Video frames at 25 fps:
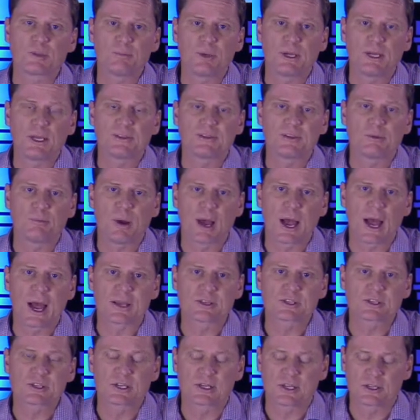being the
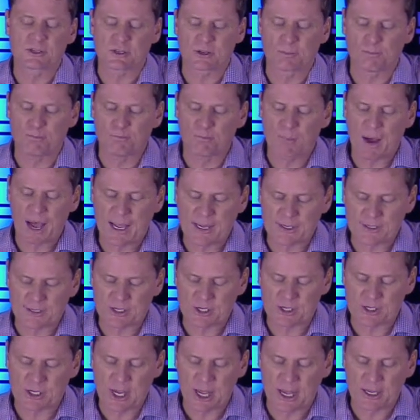past is a
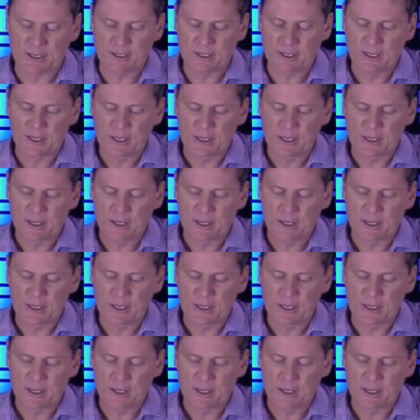mindset.